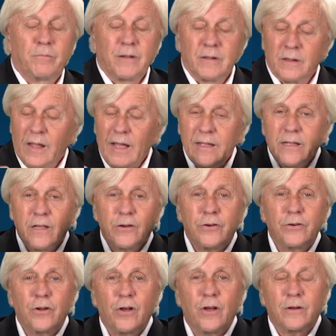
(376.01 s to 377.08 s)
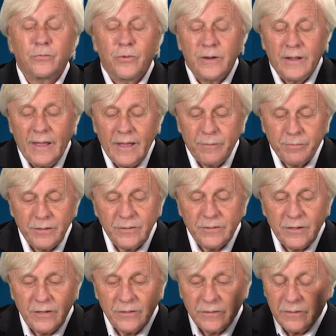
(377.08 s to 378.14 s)
But like it or not, what
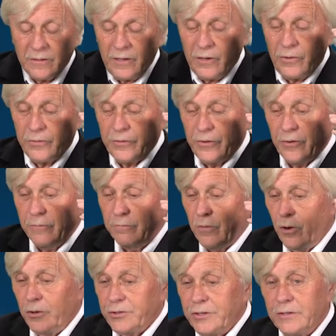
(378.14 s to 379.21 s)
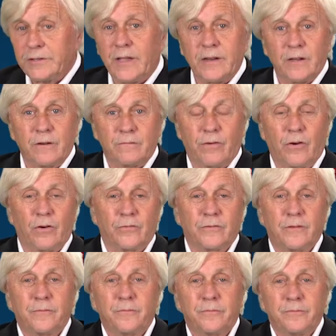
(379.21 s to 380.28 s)
happens is, you know, your emotions get
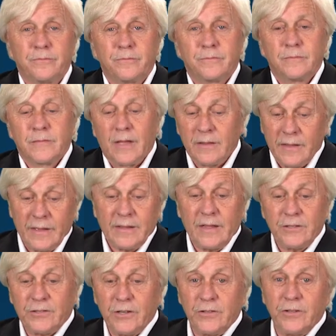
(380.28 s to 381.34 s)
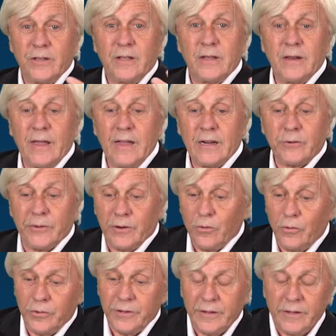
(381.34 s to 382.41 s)
involved. And like I said, you get angry,
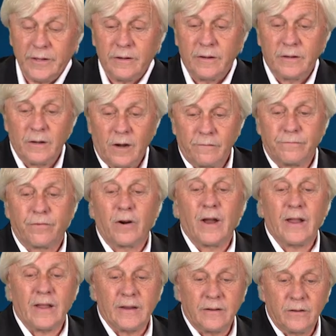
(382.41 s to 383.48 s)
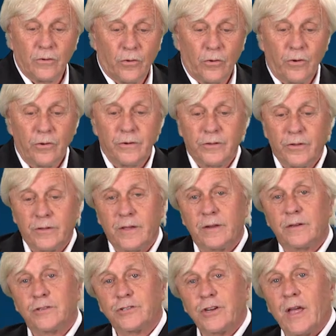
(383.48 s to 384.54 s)
or you get afraid, or you
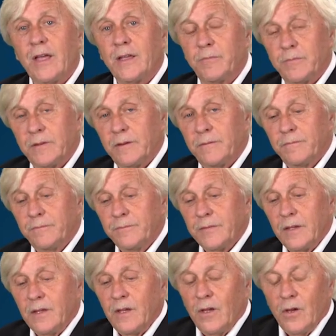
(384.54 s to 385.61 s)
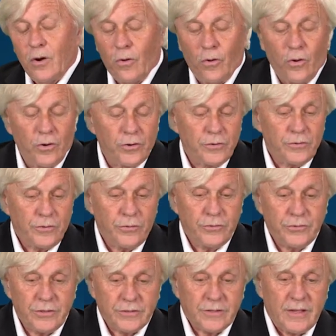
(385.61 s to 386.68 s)
get ashamed, or you
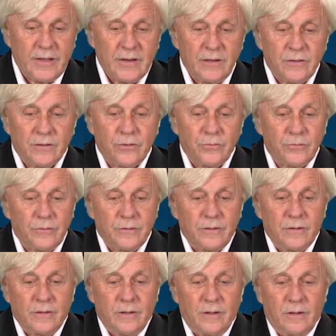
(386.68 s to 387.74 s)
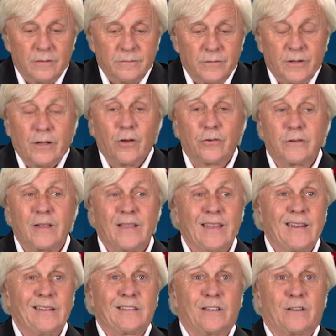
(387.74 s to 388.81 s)
just get into, you
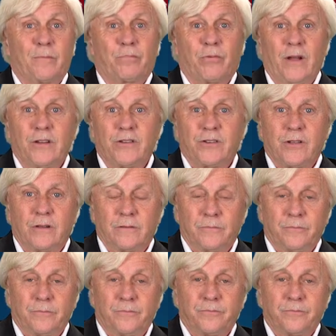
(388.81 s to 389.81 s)
get into depression.